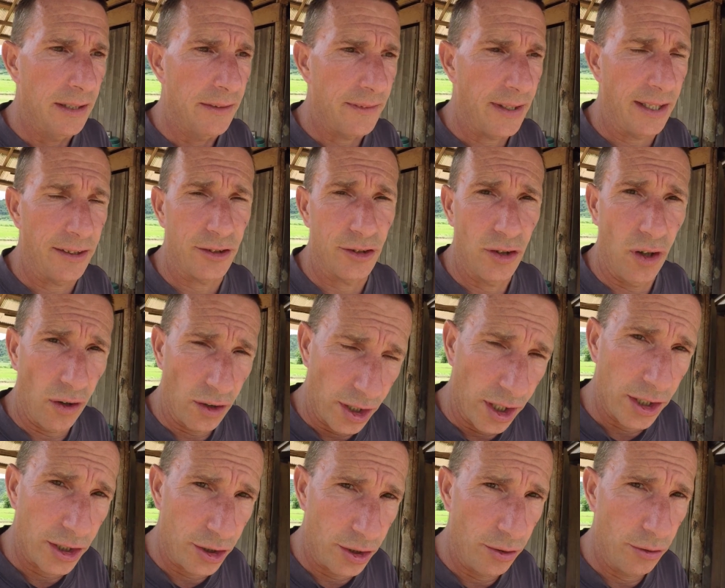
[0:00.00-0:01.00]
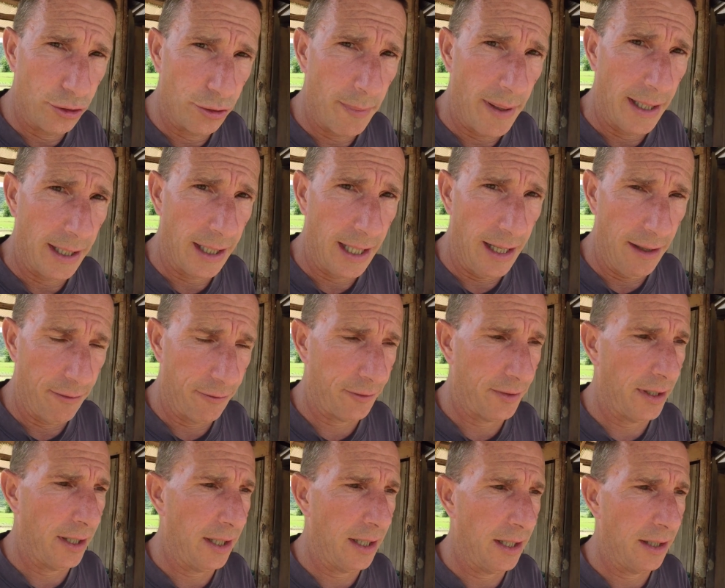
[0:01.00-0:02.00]
there's not a huge amount left
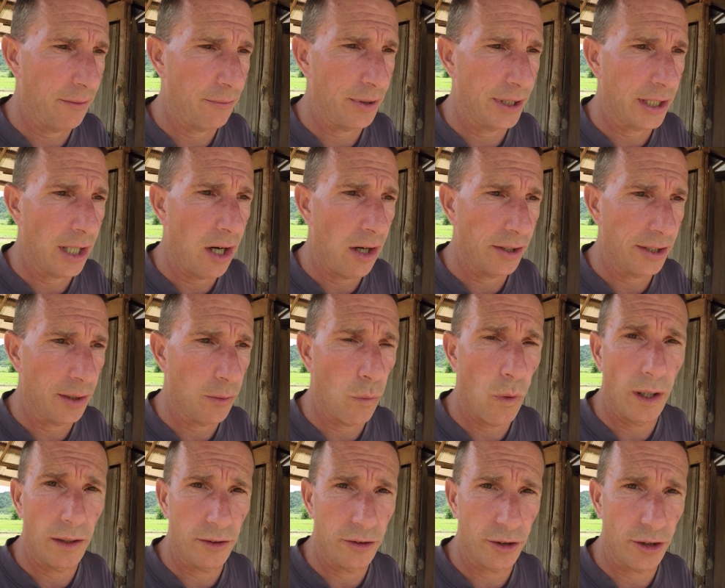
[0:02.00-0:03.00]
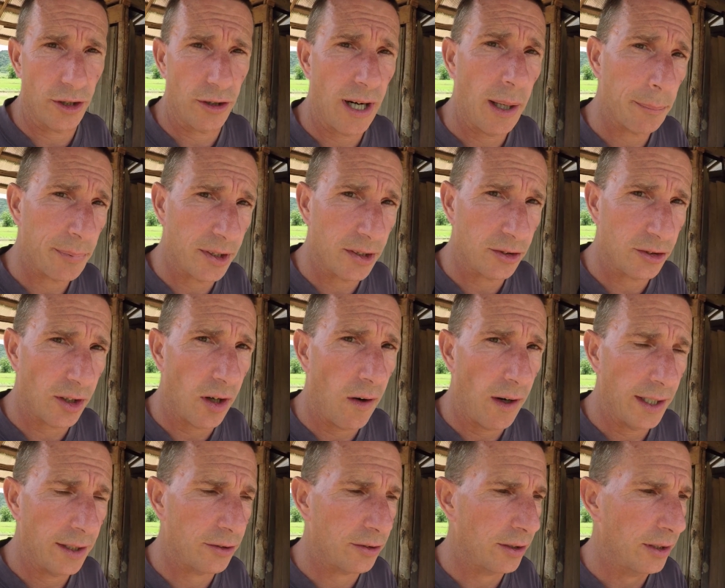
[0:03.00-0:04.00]
regarding ones that are up to
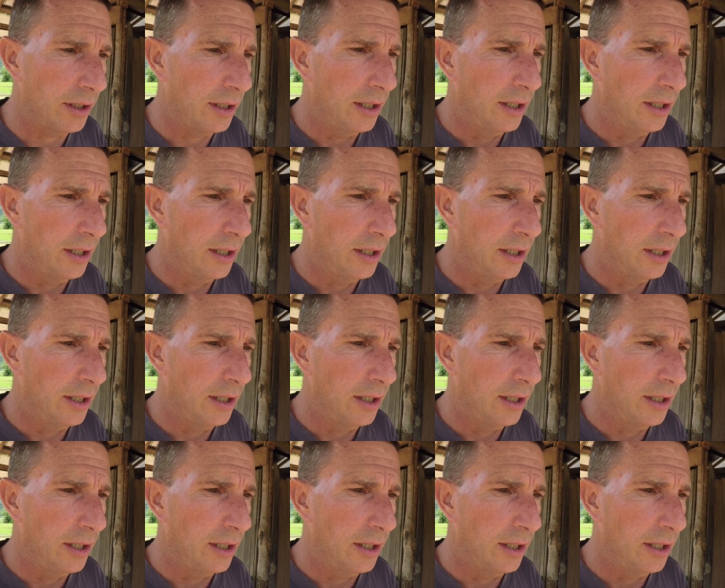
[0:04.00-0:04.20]
size.